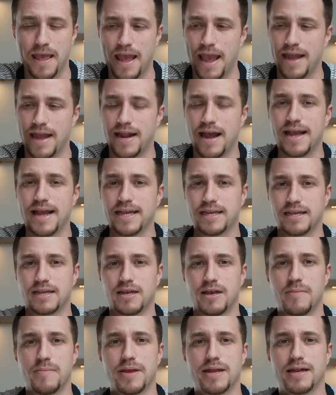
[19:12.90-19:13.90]
And I can
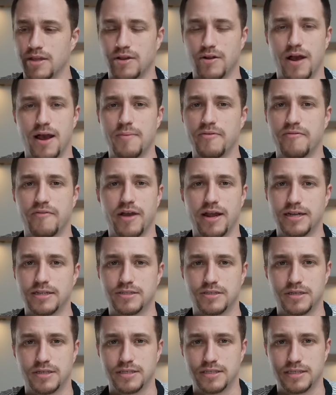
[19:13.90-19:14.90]
come in, you know, I'm invited
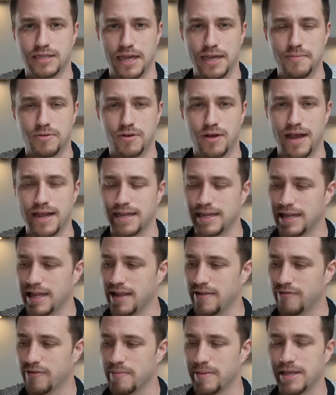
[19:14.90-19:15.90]
to his table. I can
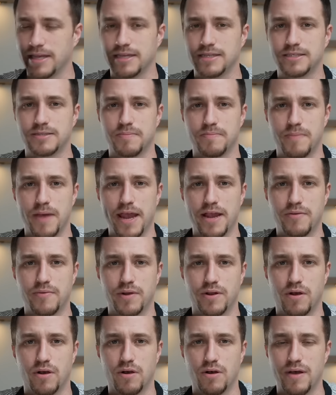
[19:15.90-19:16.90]
eat from his
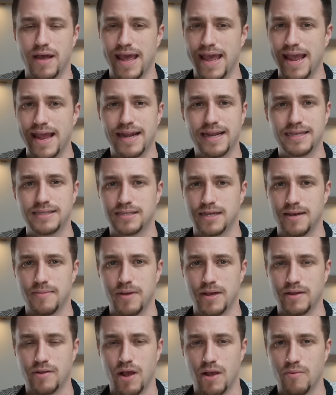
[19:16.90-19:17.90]
banquet hall anytime
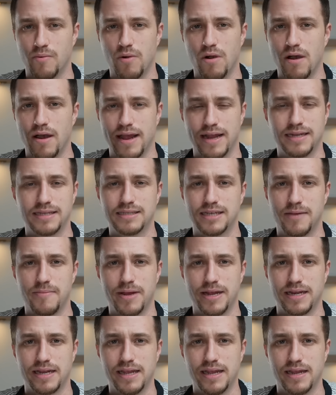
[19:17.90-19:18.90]
I want, anytime
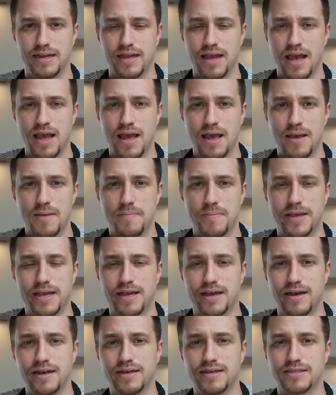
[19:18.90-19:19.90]
I need,
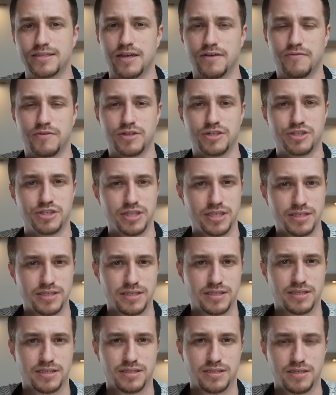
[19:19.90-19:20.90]
because of what
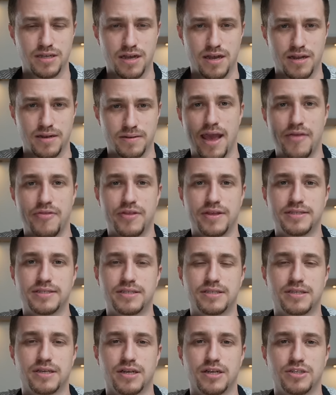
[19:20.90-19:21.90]
Jesus has done. And this
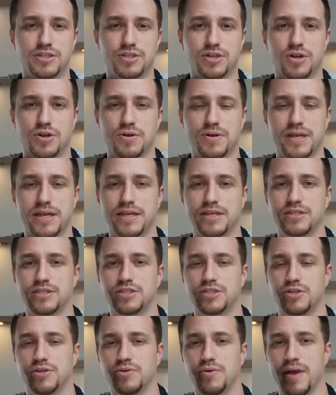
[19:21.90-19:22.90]
is going to turn
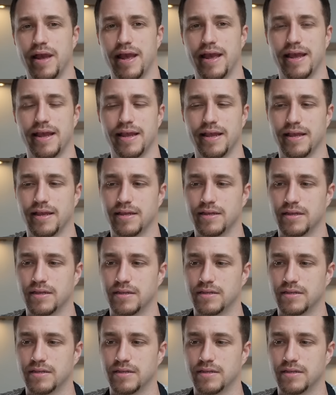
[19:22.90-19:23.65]
into a